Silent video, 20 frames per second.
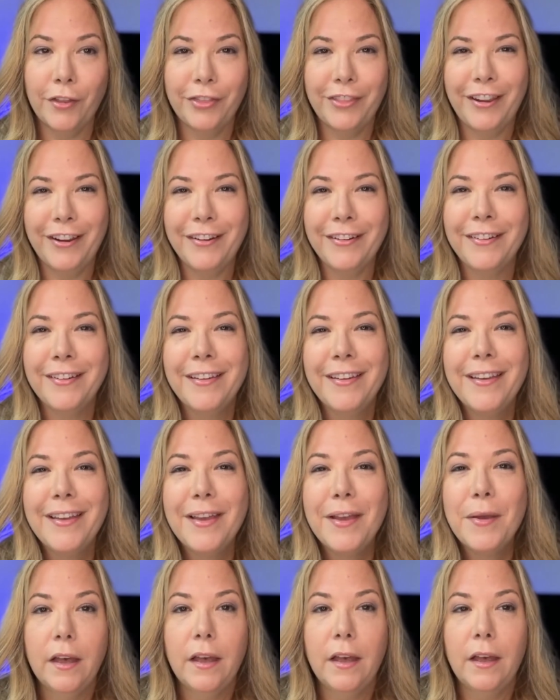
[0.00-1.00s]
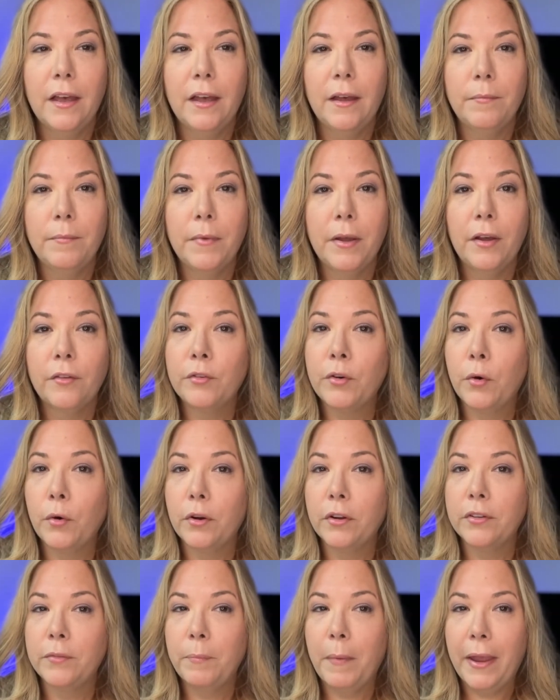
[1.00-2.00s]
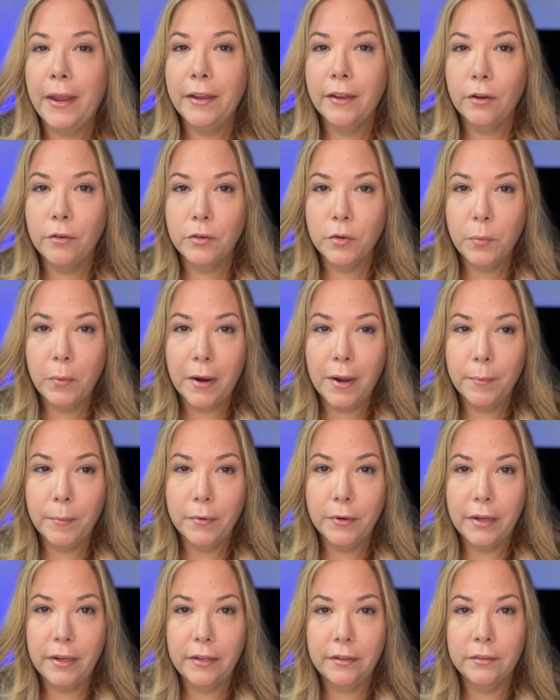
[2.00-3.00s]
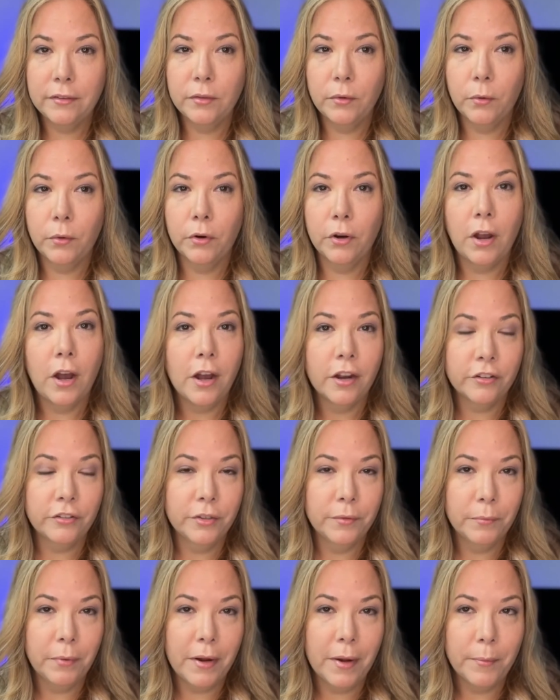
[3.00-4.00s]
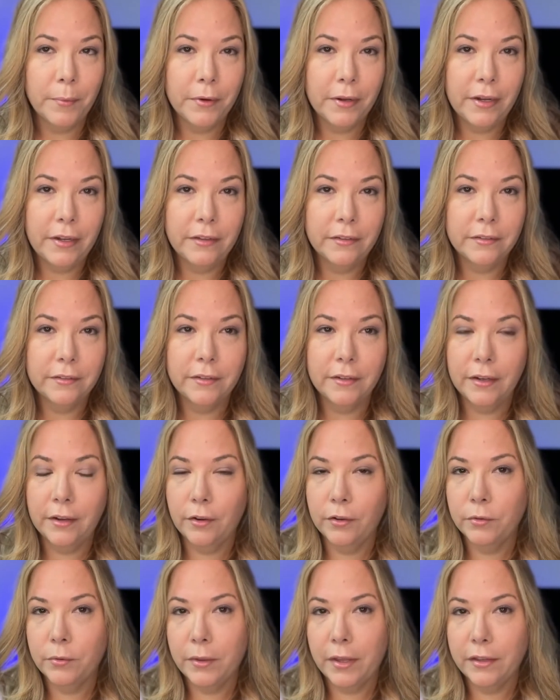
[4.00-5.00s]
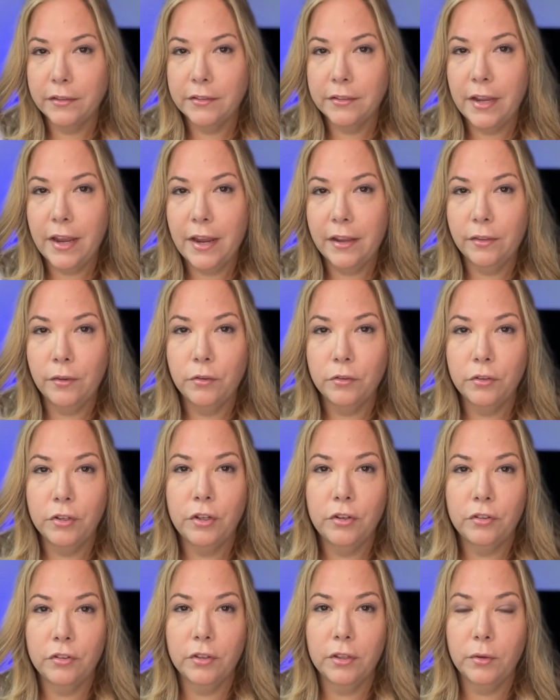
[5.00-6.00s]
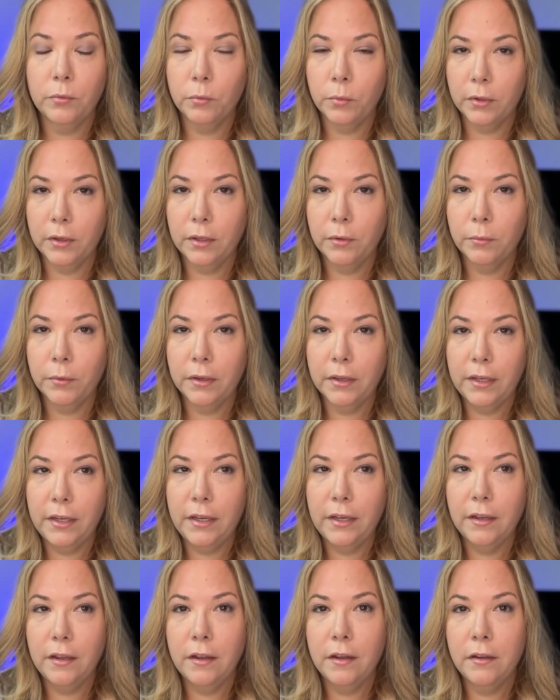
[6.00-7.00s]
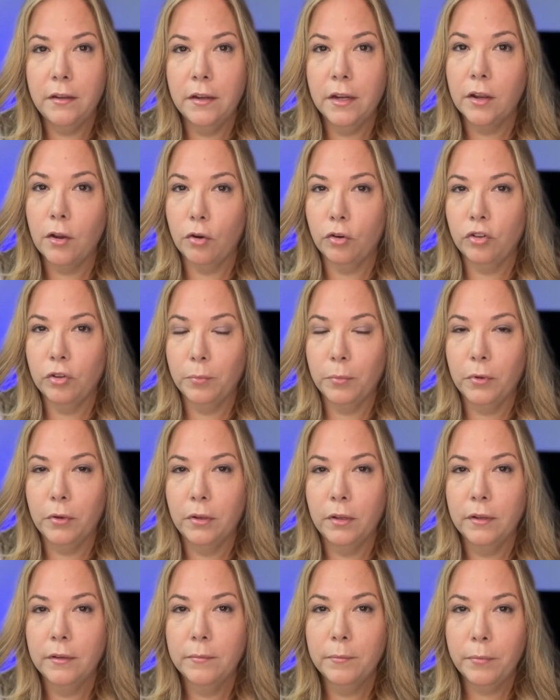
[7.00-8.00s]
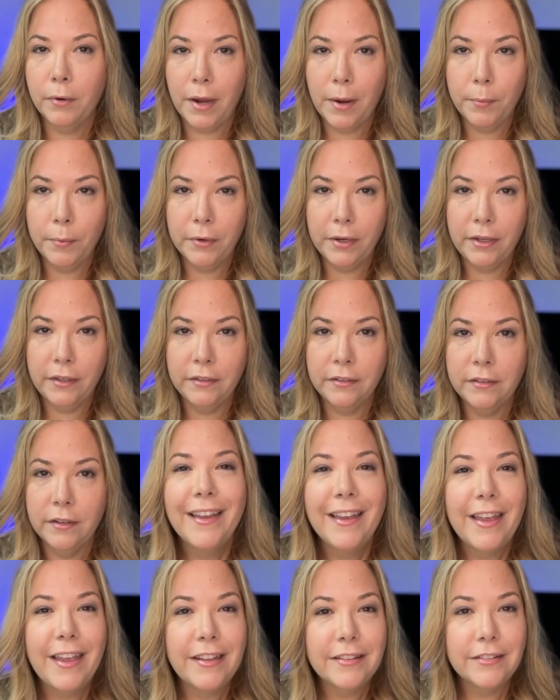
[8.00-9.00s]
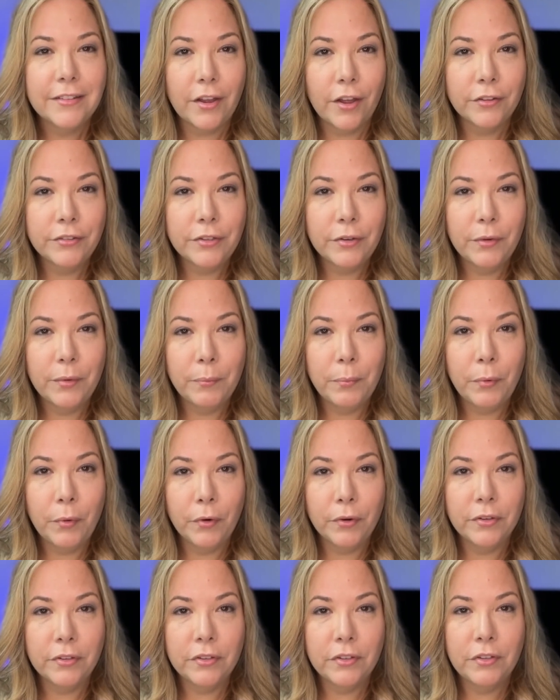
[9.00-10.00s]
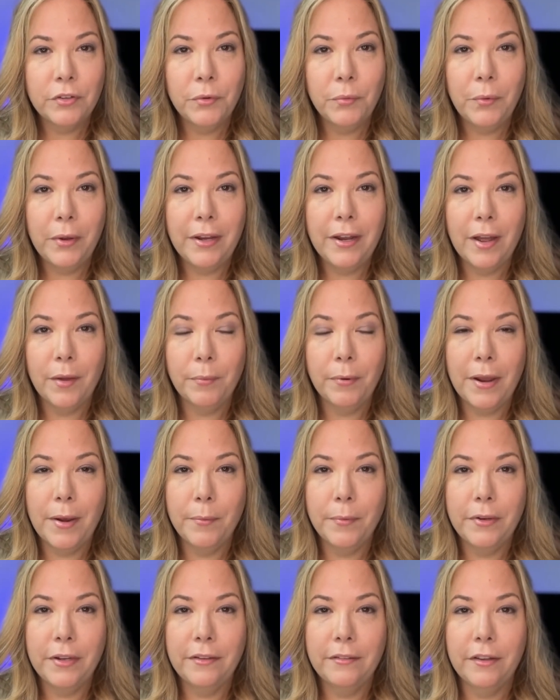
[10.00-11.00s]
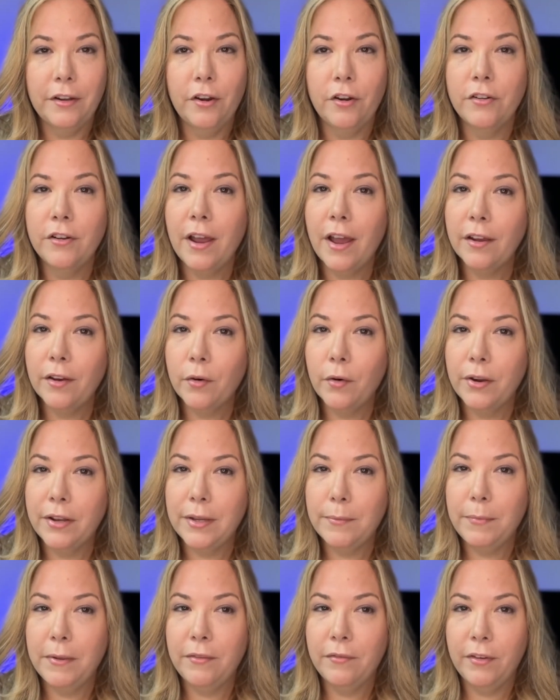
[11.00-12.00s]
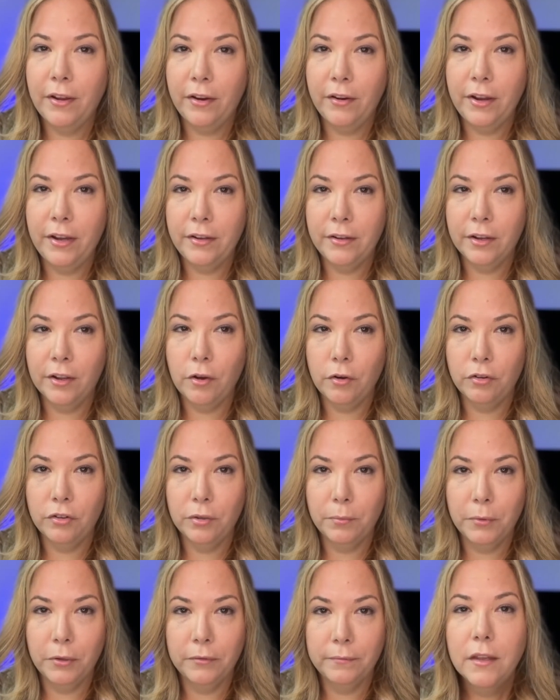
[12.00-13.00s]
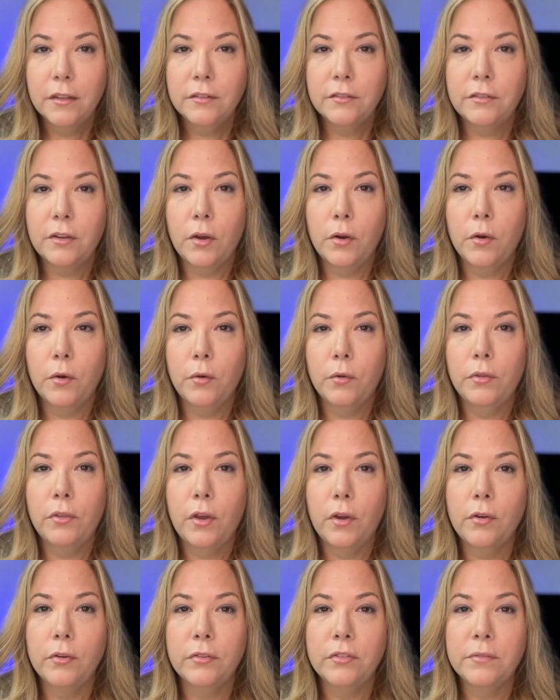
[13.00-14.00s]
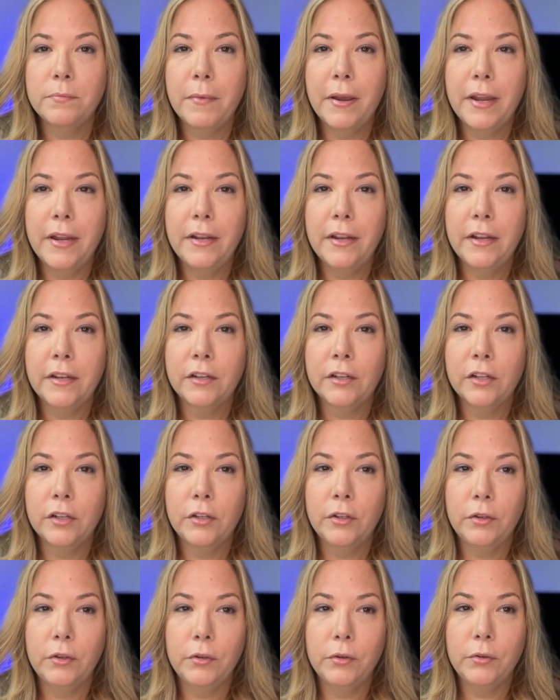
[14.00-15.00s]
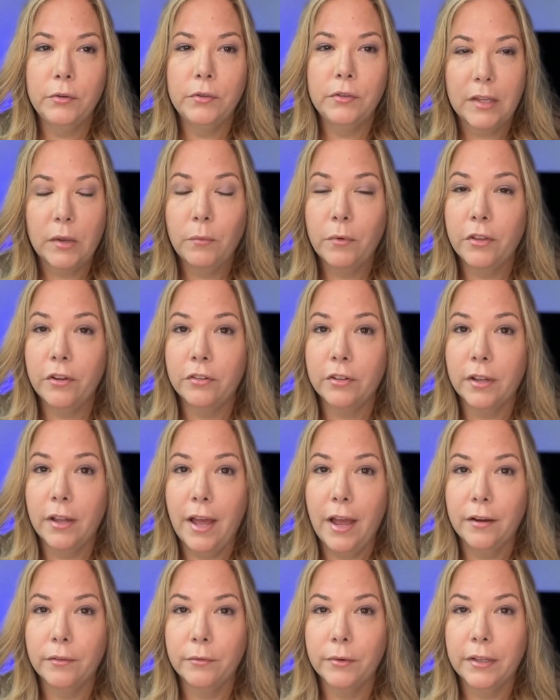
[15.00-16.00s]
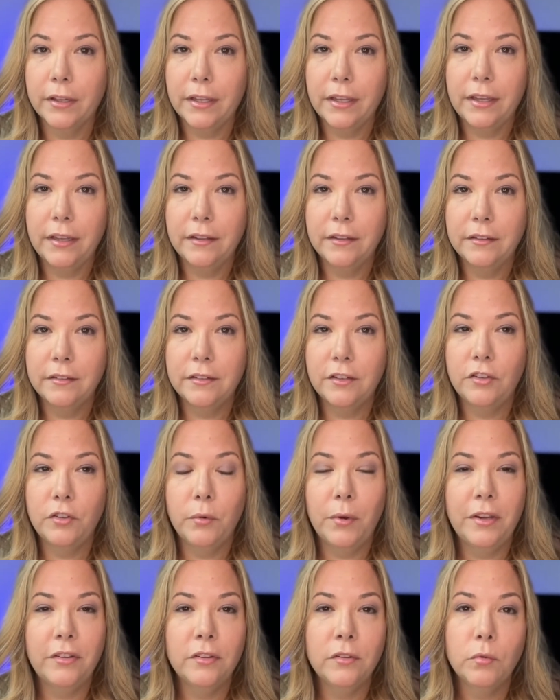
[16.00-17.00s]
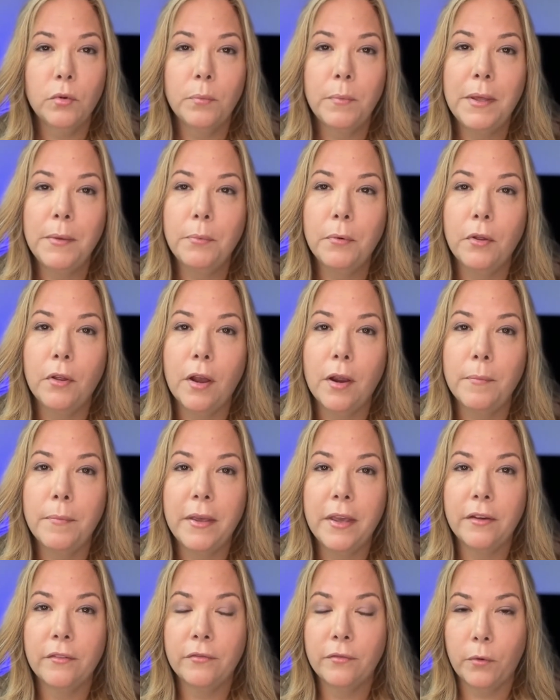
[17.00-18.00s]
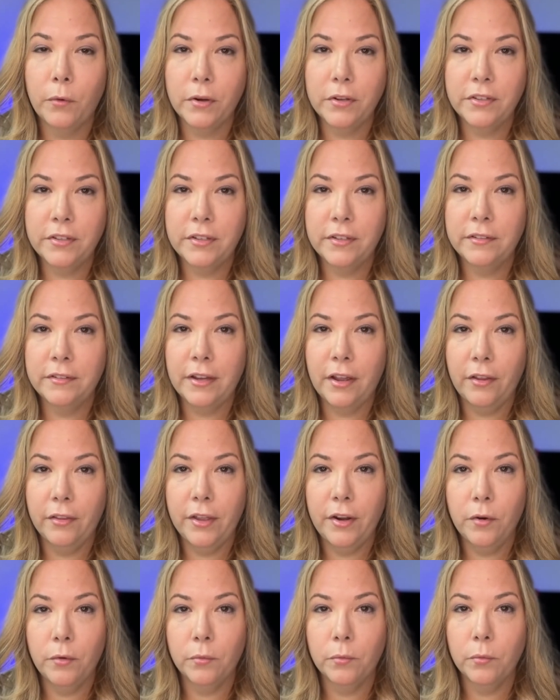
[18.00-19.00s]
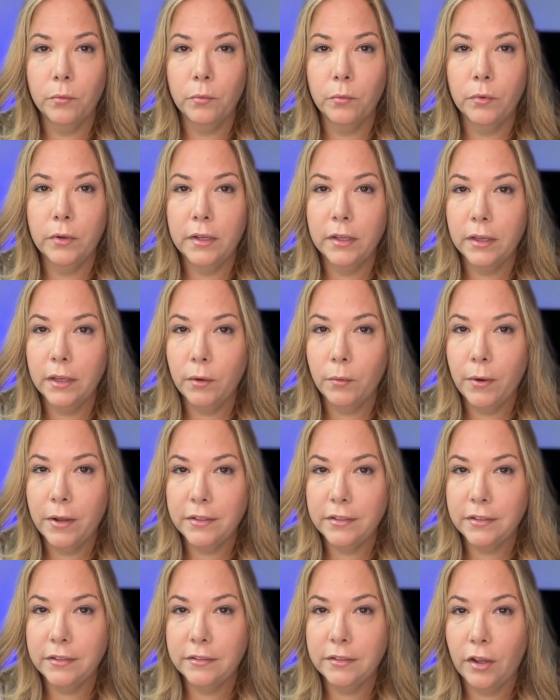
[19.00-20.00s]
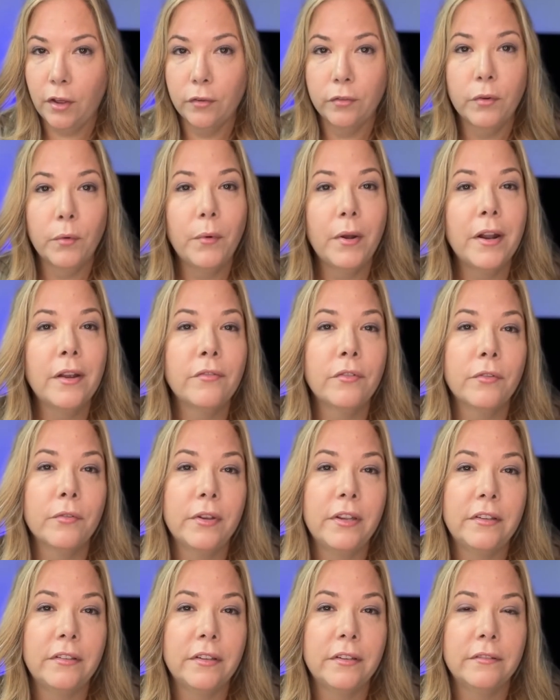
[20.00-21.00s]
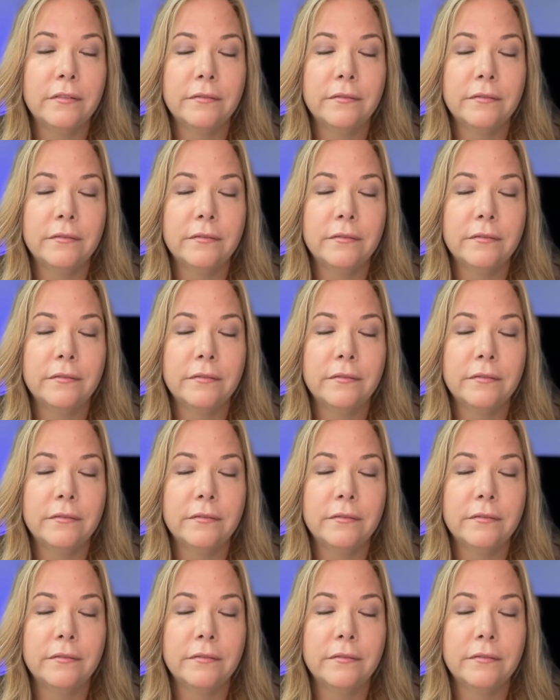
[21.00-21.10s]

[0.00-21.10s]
there. Um, of course, bank owned properties or auction properties, it goes without saying, those are usually really, really negotiable properties. It's also important to weed out properties that are not going to be very negotiable. So those might include, well, there's a lot really, situations where people are being forced to sell. They don't really want to sell for whatever reason,